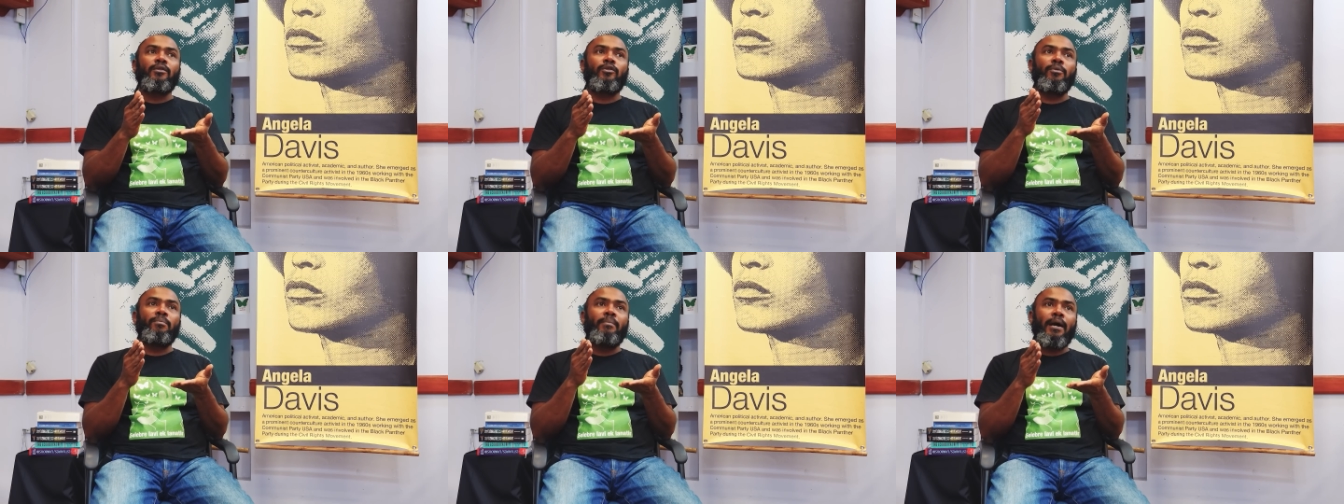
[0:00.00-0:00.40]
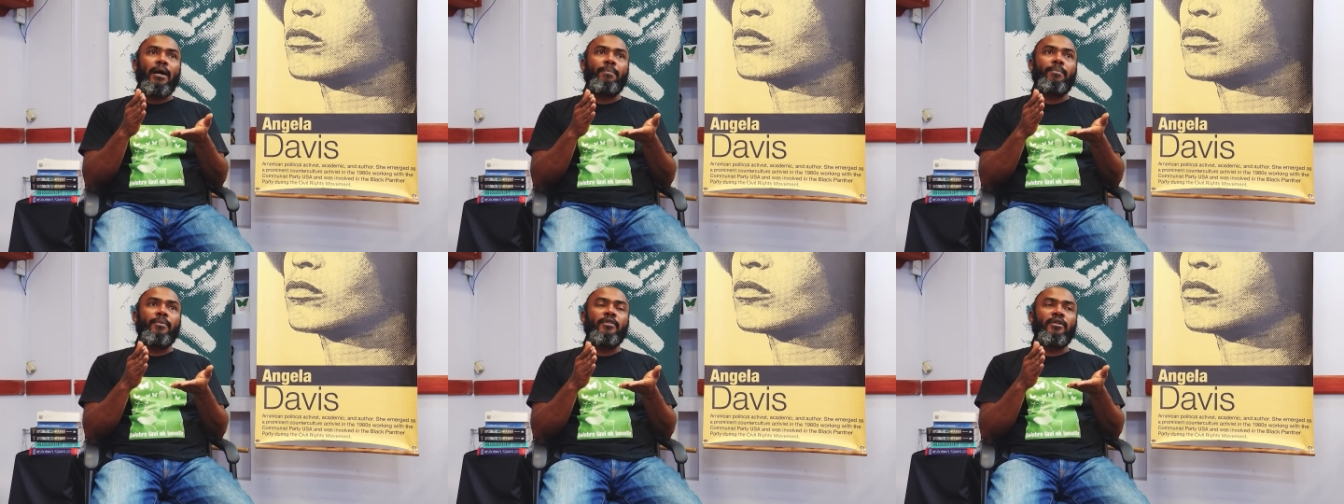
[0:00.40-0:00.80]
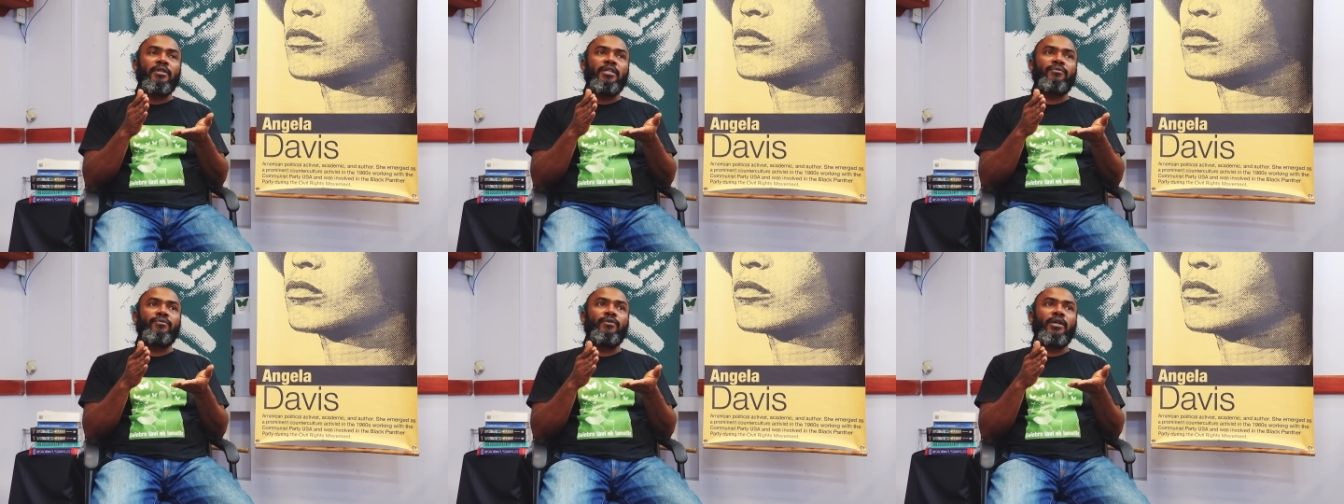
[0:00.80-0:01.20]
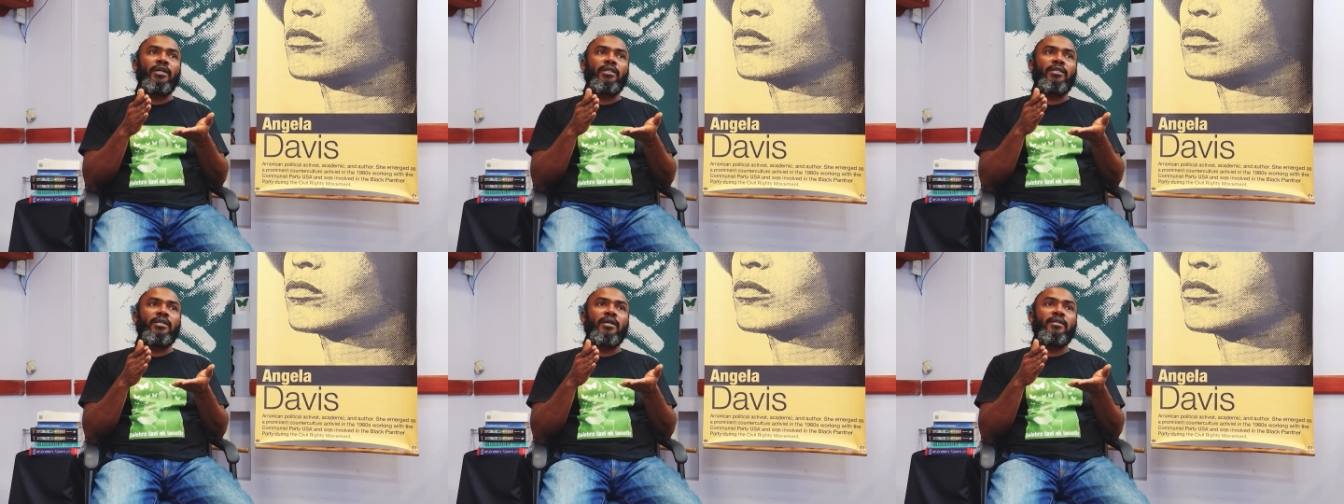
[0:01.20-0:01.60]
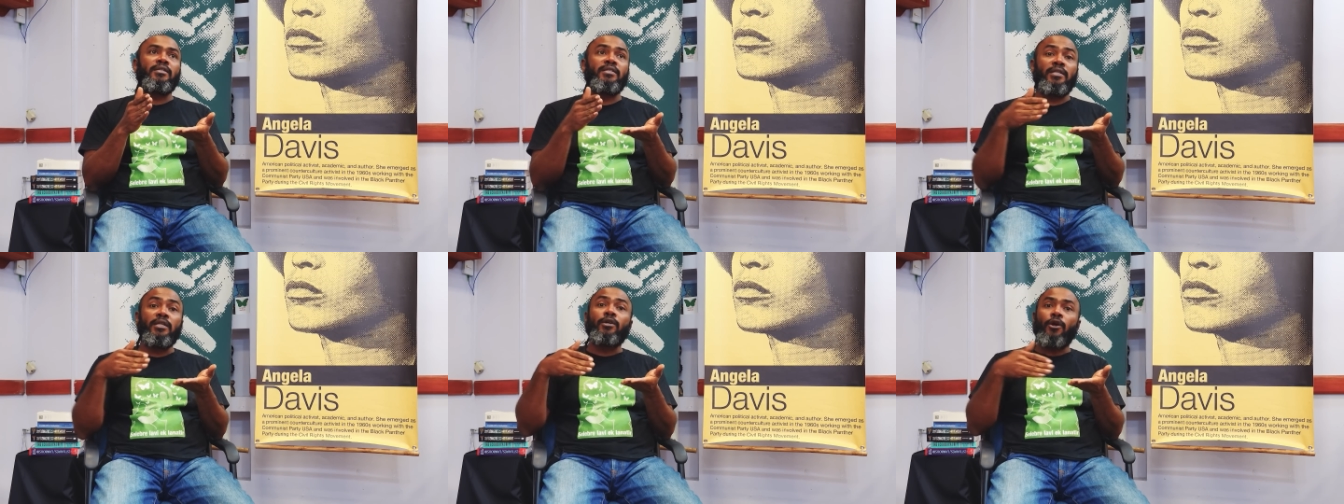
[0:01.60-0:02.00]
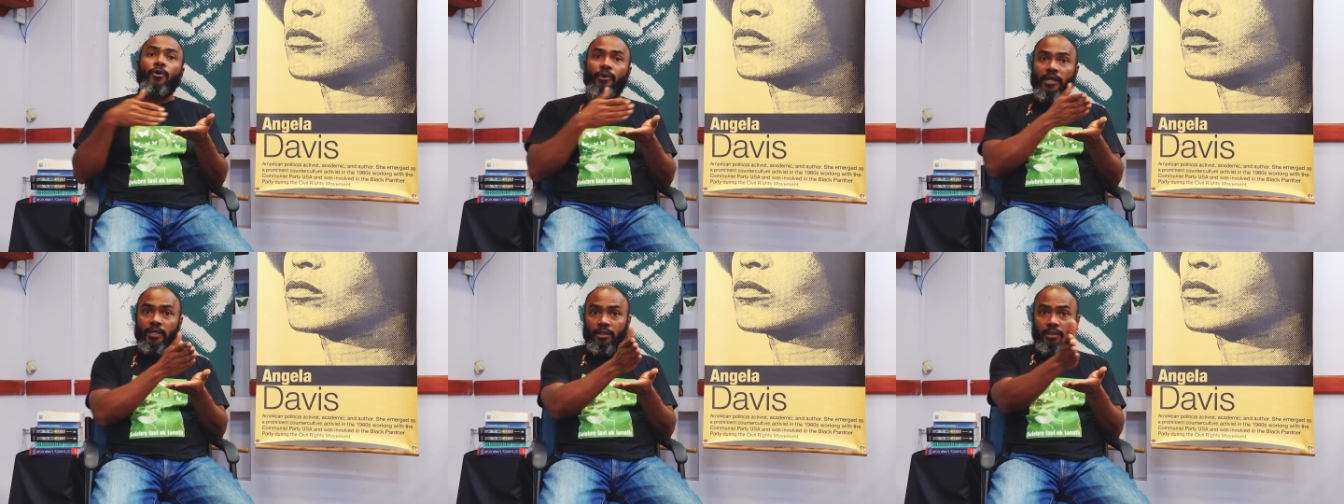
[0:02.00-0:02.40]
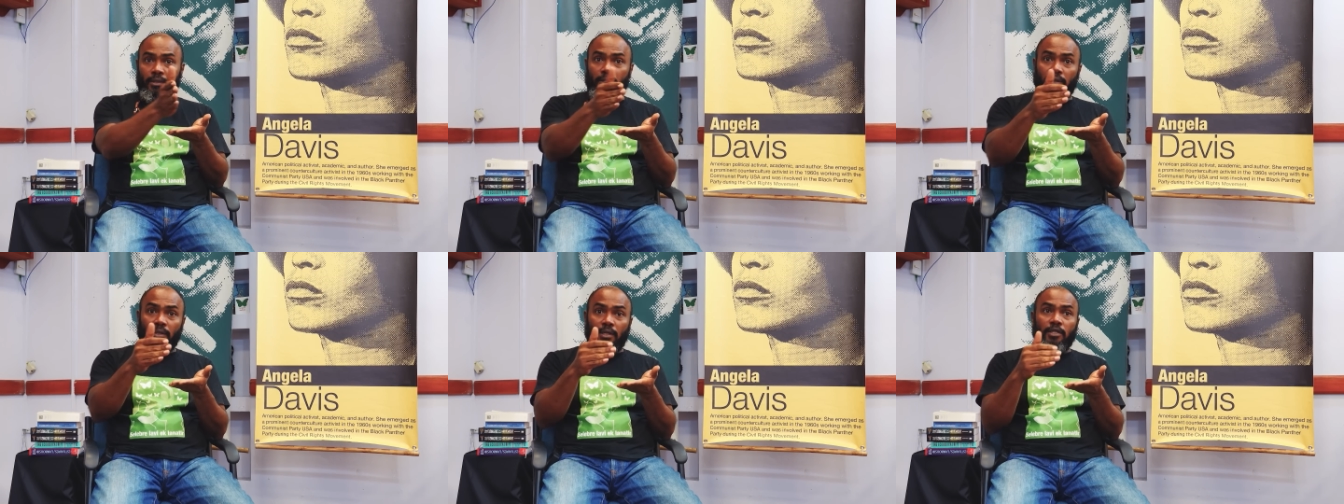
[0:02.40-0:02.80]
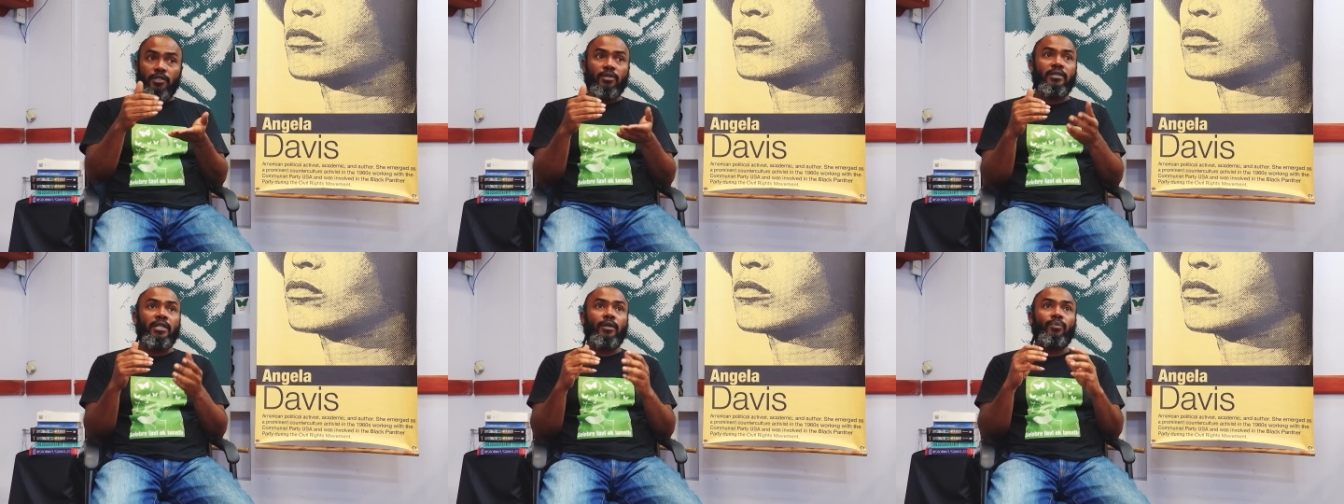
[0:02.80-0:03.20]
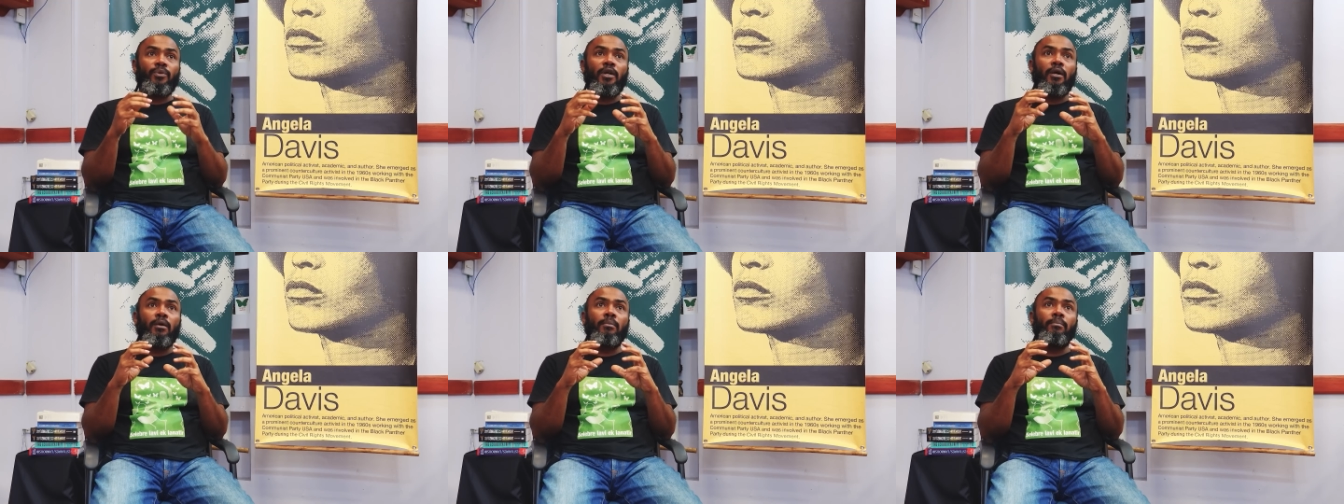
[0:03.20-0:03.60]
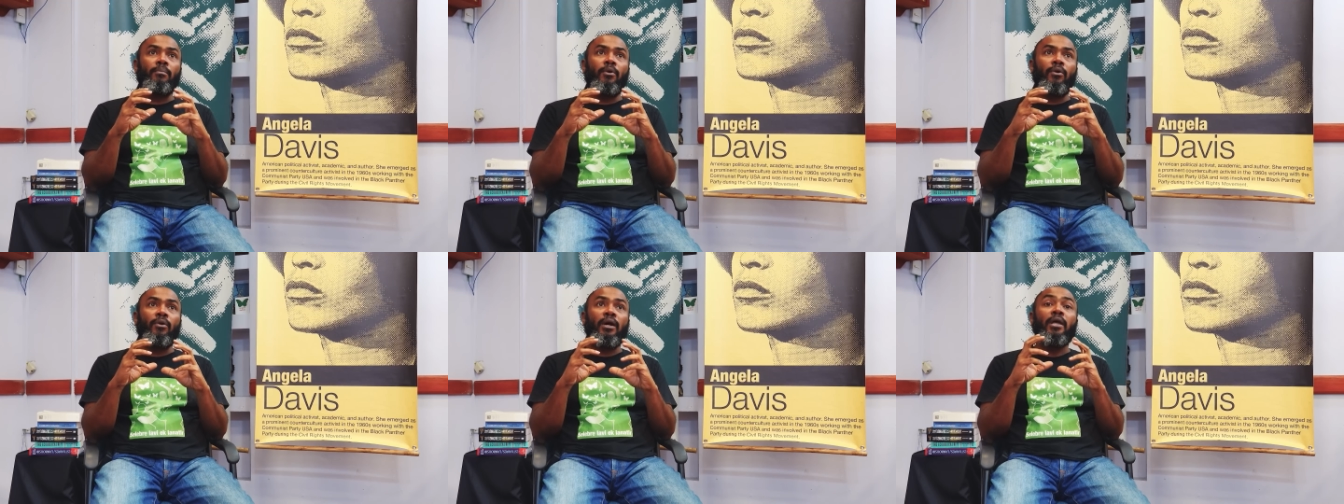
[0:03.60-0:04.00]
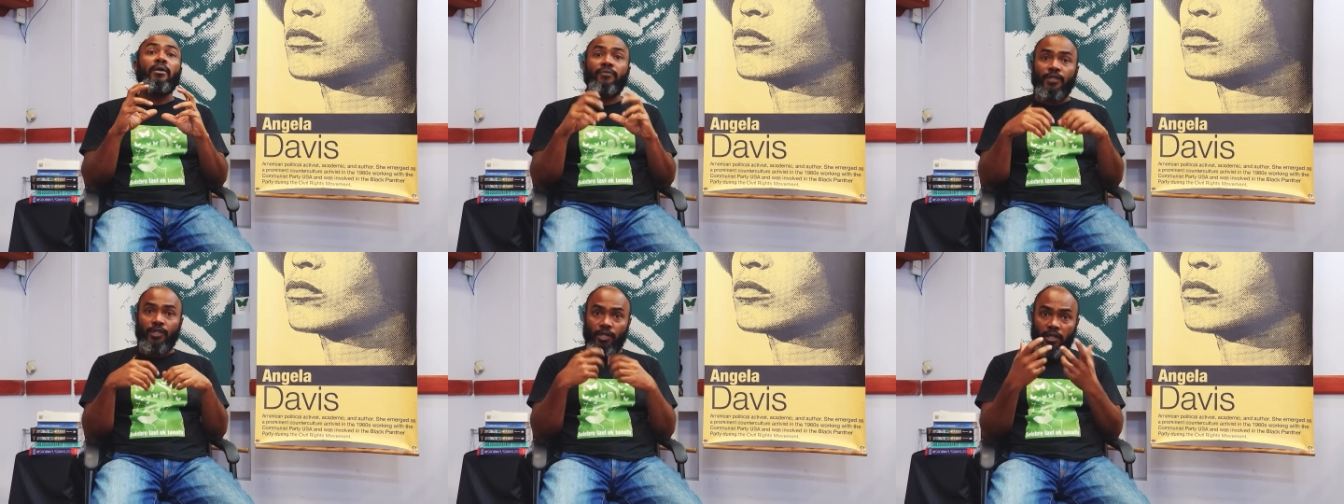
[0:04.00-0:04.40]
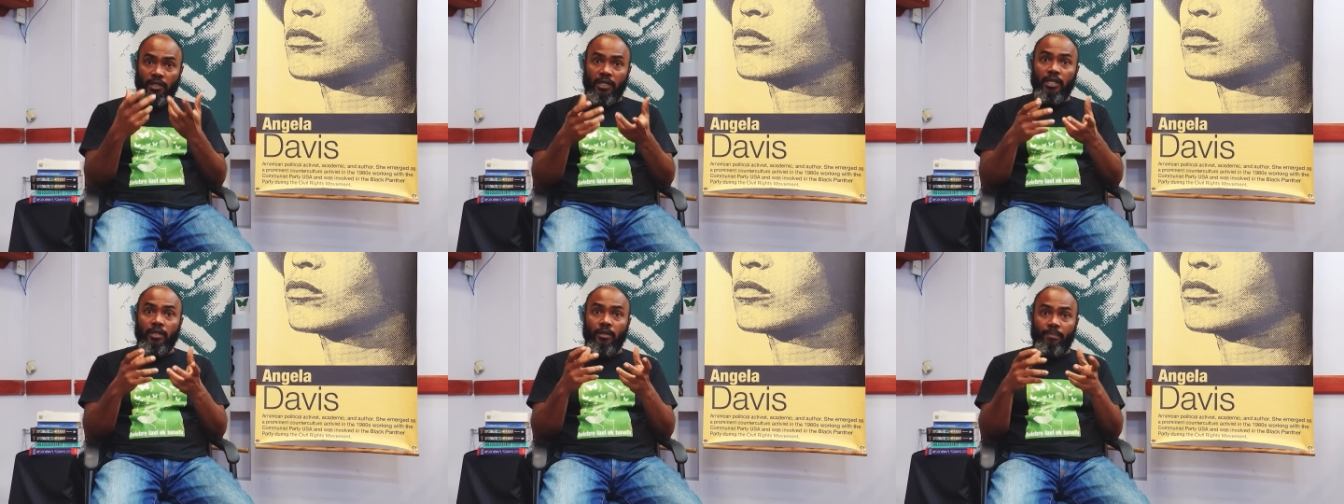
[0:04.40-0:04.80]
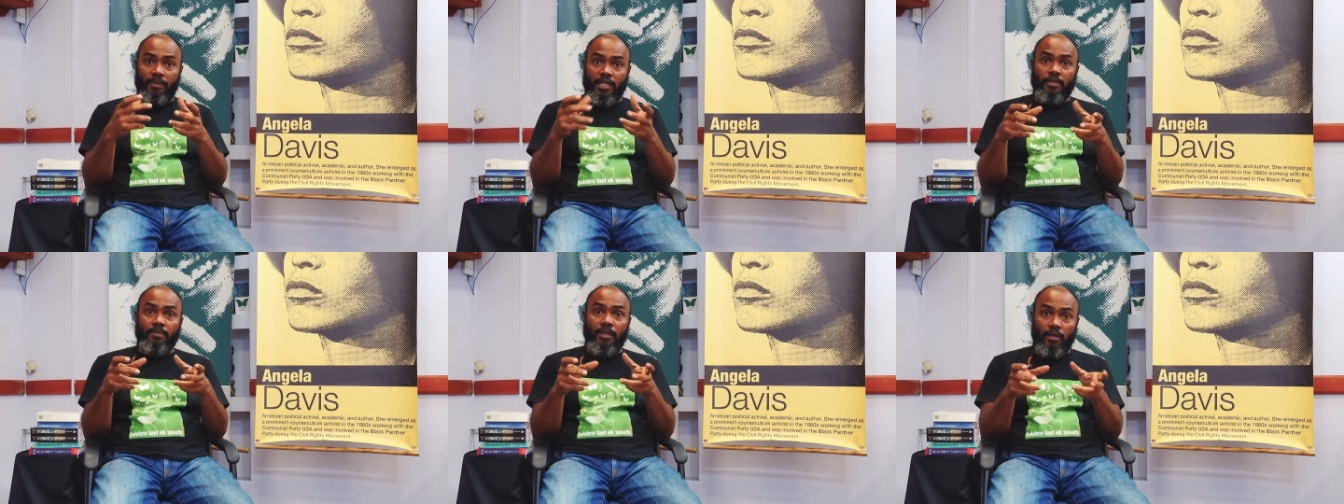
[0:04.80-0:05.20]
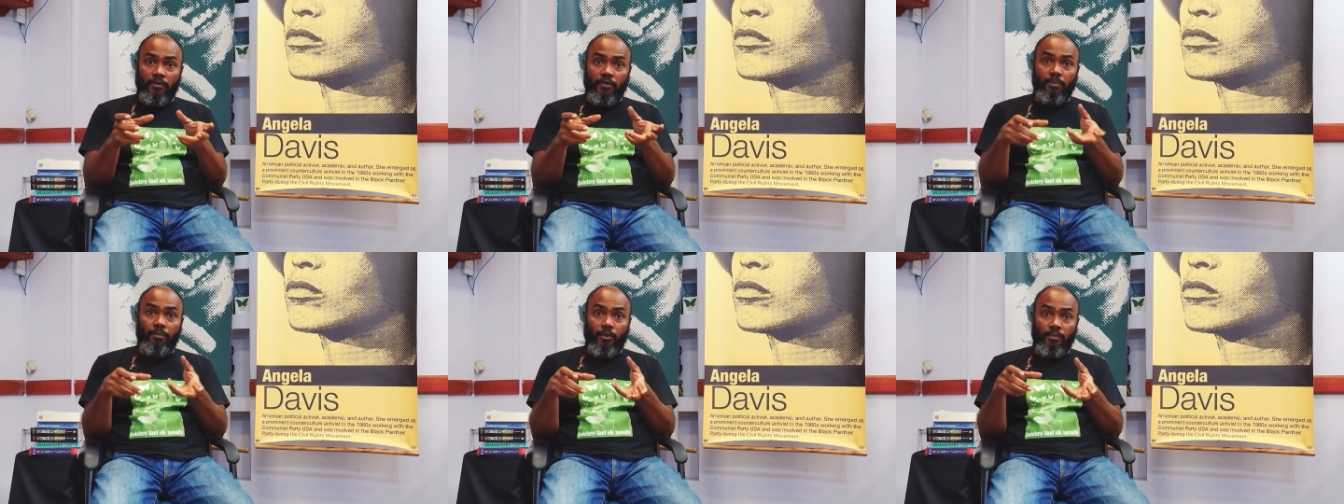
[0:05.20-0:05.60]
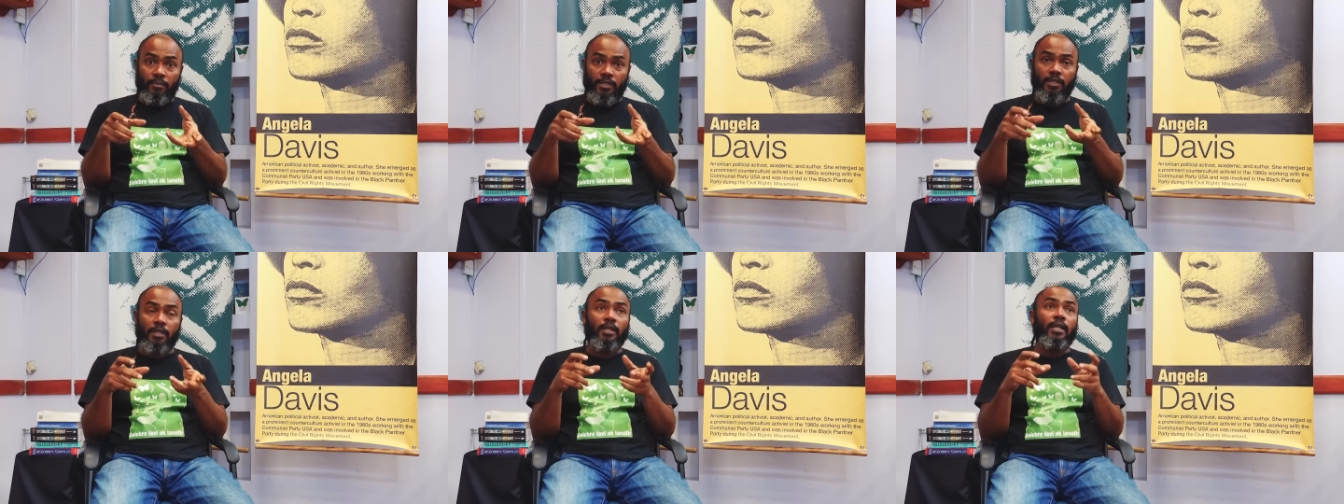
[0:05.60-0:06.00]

to map the different sea current so that we are more efficient in the placement of the booms.